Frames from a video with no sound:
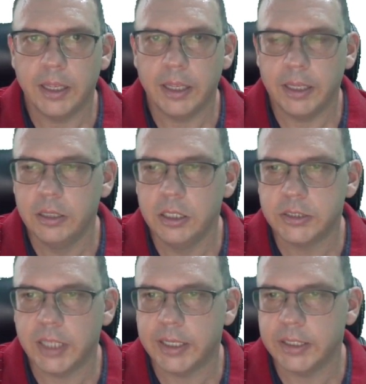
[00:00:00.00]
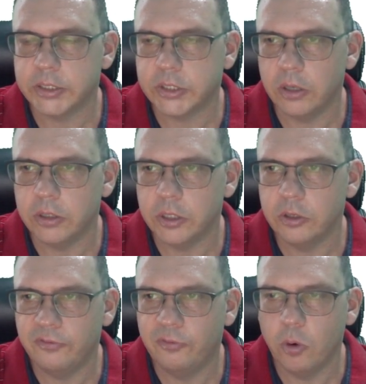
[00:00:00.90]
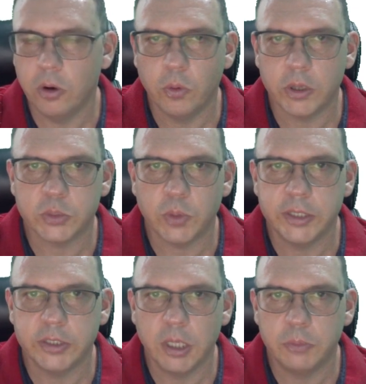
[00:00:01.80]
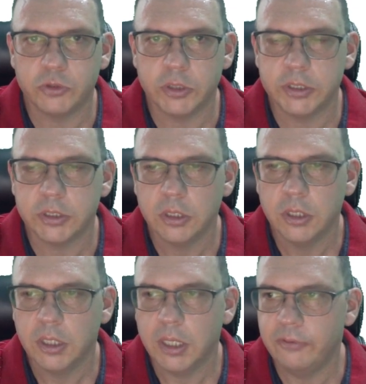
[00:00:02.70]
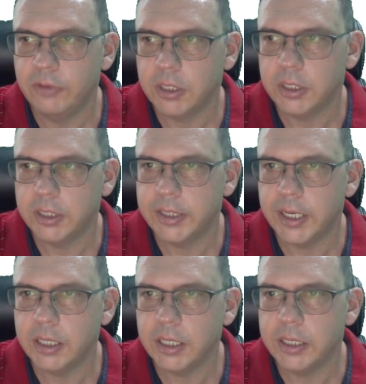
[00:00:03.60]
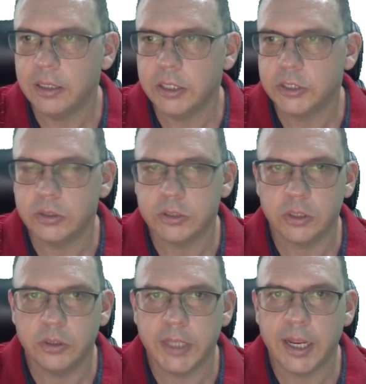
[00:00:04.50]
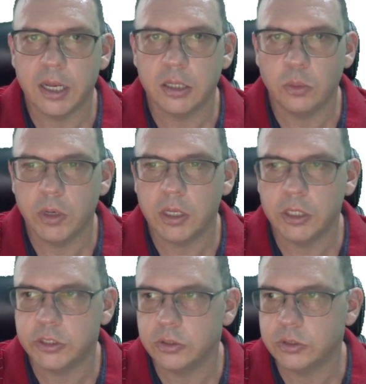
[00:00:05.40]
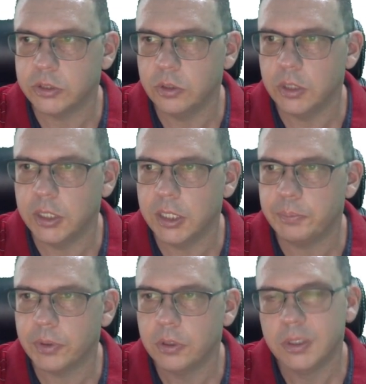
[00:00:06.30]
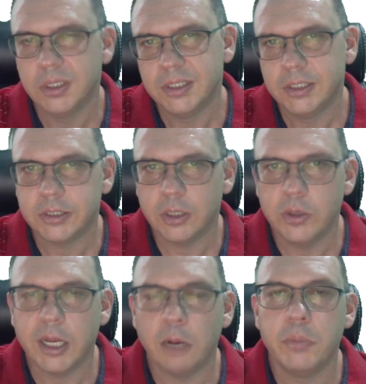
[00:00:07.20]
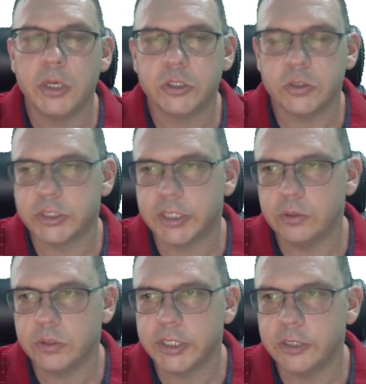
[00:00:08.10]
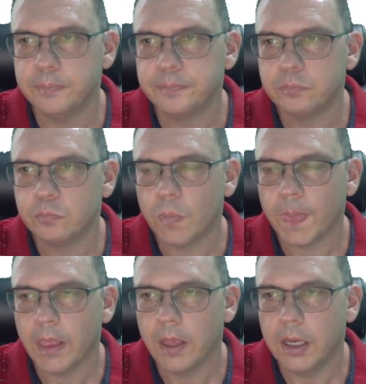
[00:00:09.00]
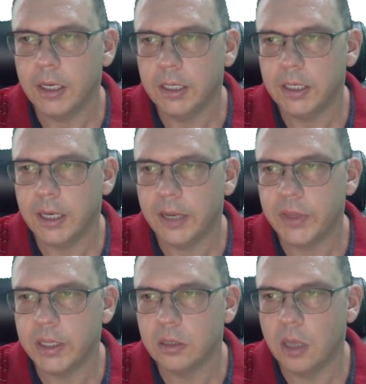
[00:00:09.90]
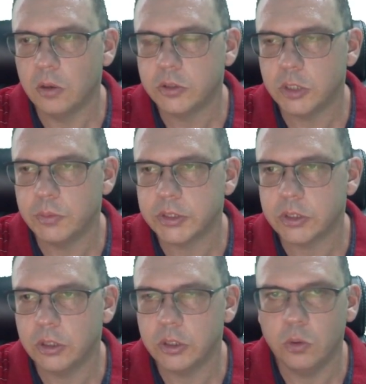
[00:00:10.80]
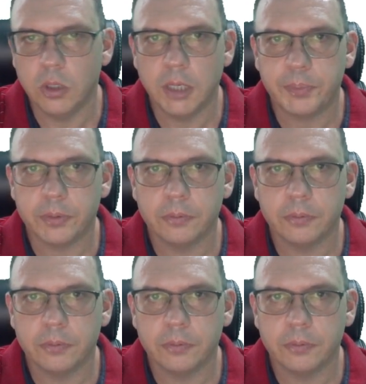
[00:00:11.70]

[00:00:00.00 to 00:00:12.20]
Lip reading: it looks like it's starting to work its way into uptrend. If you look at the daily, it shows to go down. The weekly shows to go up. So you got a mixture of signals here. I think long term it's going to go up,